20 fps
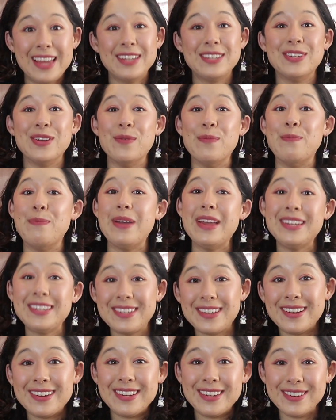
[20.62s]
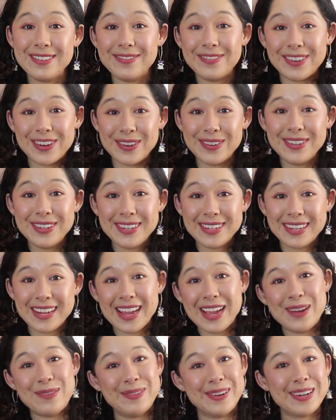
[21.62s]
So based on your votes,
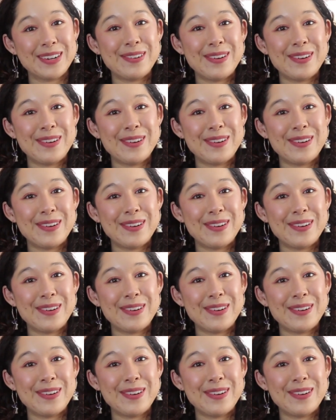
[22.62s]
we're